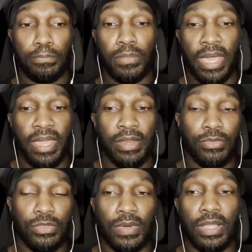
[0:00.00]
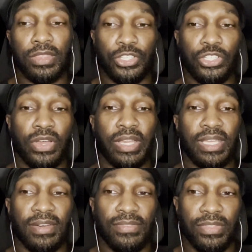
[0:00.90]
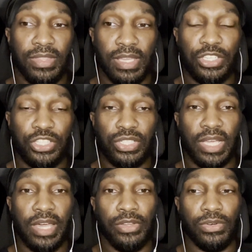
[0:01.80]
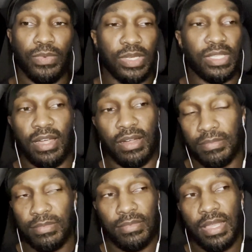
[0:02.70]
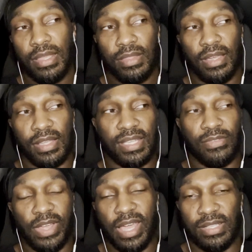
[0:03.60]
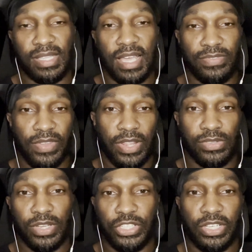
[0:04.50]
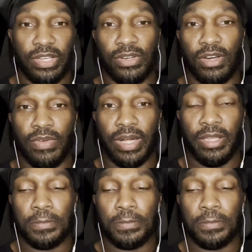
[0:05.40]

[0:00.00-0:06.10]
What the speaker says: And throughout the journey of this channel, which there are several exercise videos on this channel already,